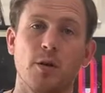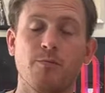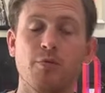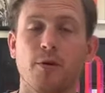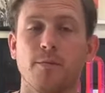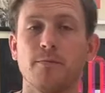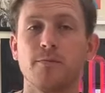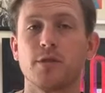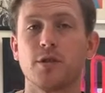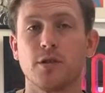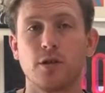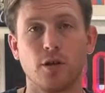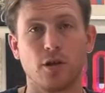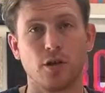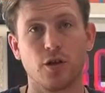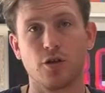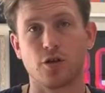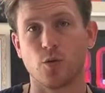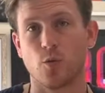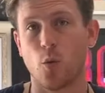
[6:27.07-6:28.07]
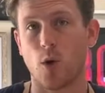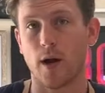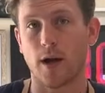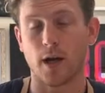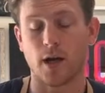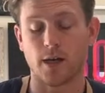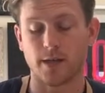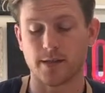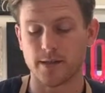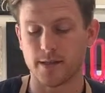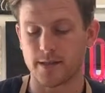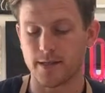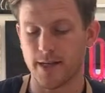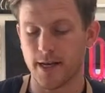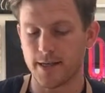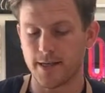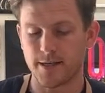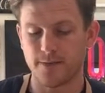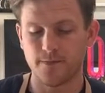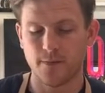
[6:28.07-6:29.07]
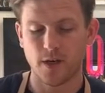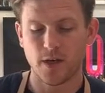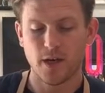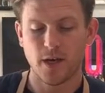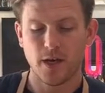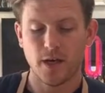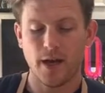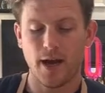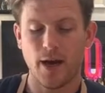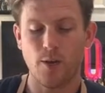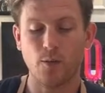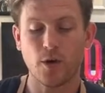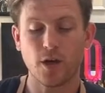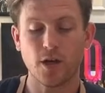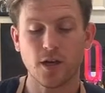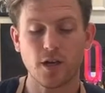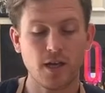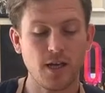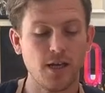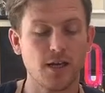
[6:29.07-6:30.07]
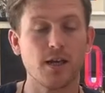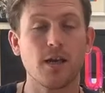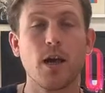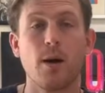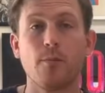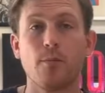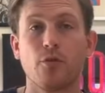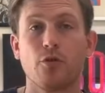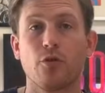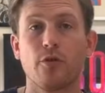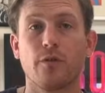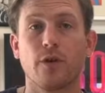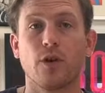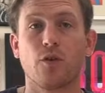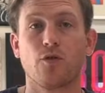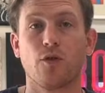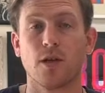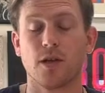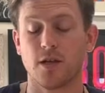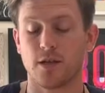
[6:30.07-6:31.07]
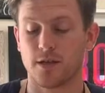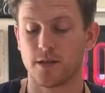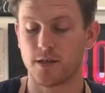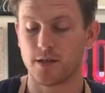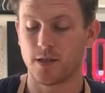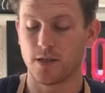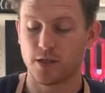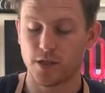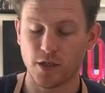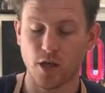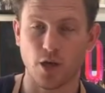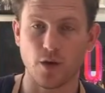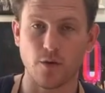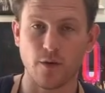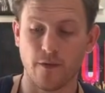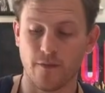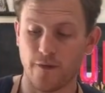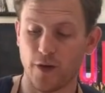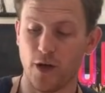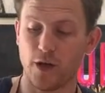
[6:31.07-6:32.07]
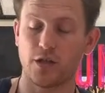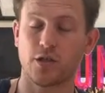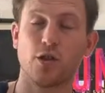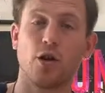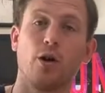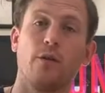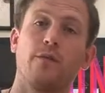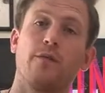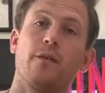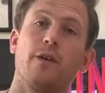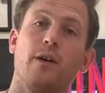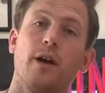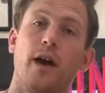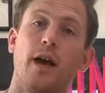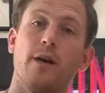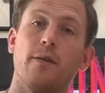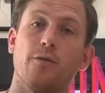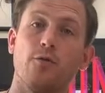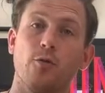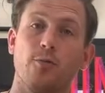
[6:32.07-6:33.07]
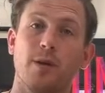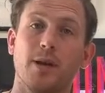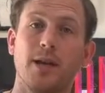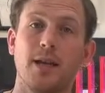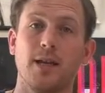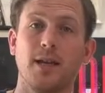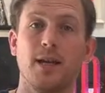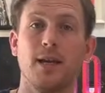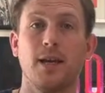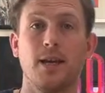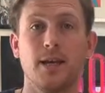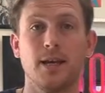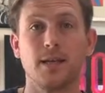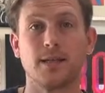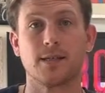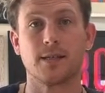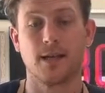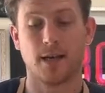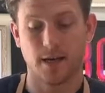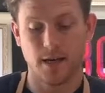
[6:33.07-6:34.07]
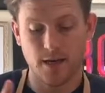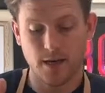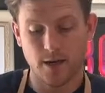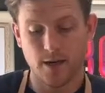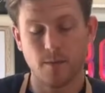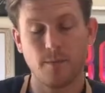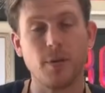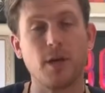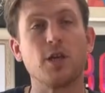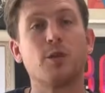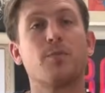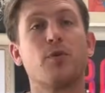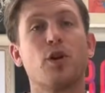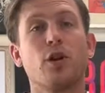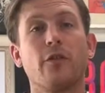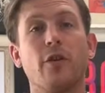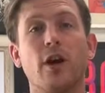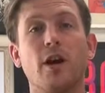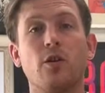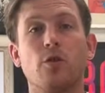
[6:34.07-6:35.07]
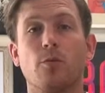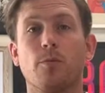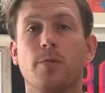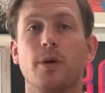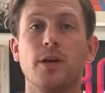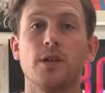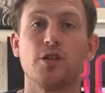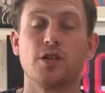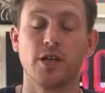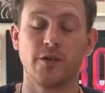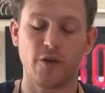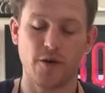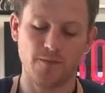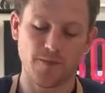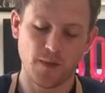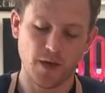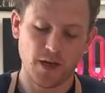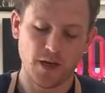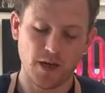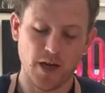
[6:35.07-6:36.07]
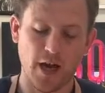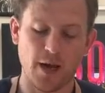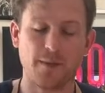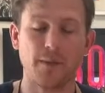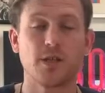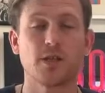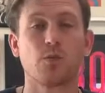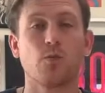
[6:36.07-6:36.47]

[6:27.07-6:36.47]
problems, you can use a wine glass instead. And we're going to need a number of ingredients. So first off, for a Bellini is peach puree or peach syrup. And this